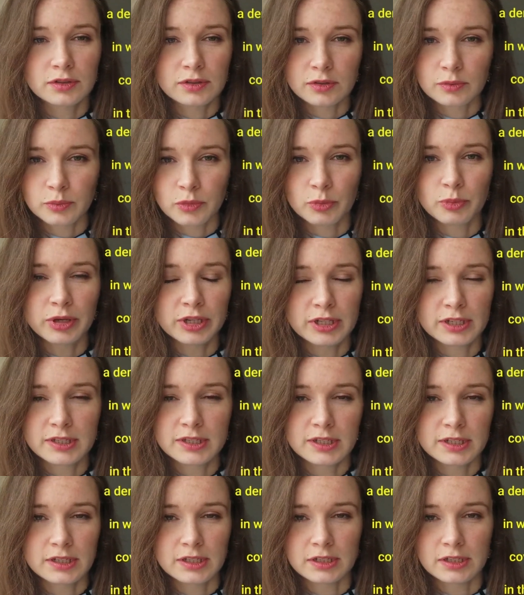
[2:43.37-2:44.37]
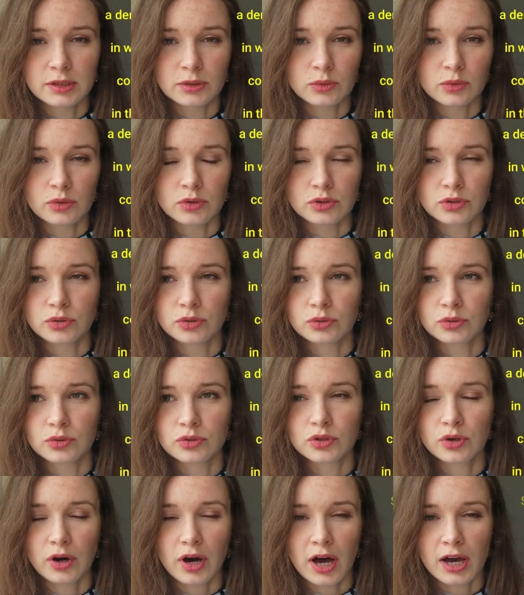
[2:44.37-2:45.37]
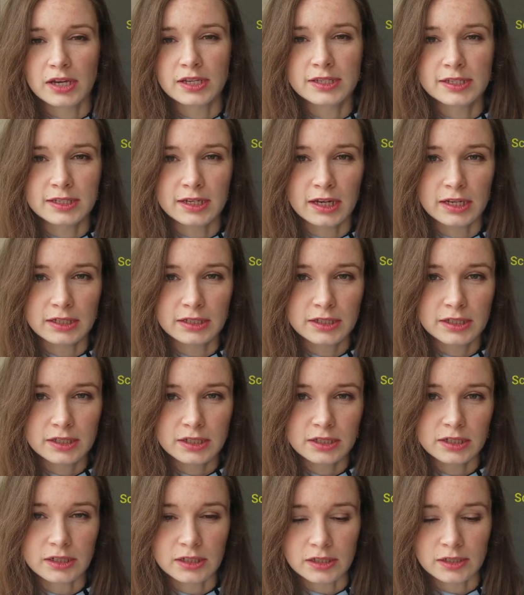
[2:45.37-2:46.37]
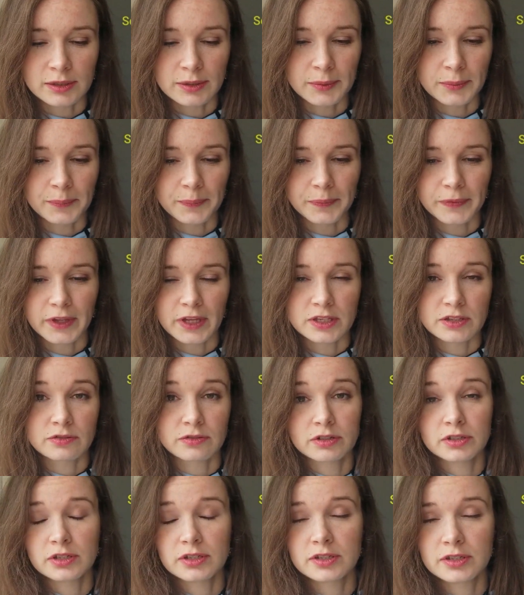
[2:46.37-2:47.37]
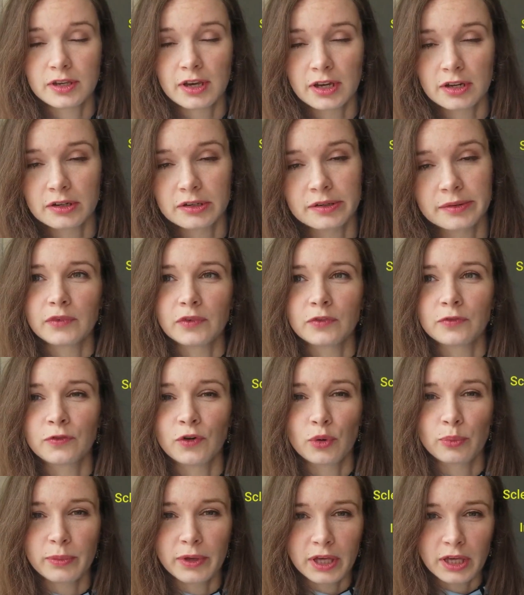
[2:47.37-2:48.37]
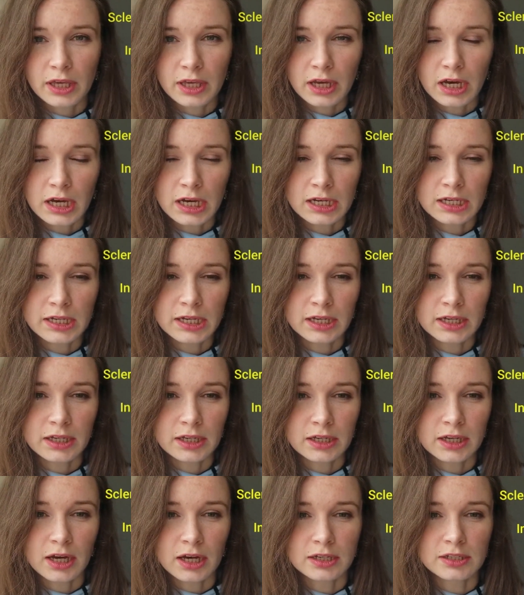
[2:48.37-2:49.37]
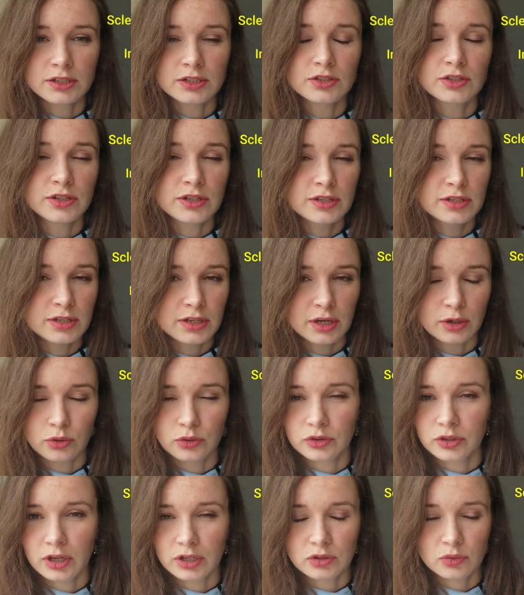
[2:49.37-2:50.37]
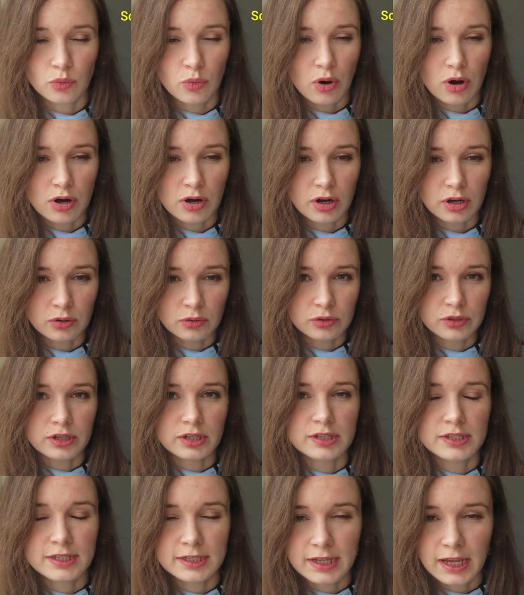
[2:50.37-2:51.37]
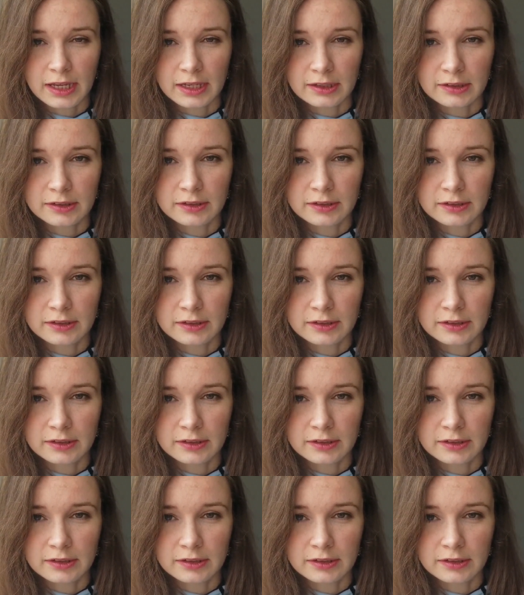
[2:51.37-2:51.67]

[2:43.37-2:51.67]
mobility, or you lose your eyesight. It's really scary. For me, I got dizzy, I could not walk, I could not stand,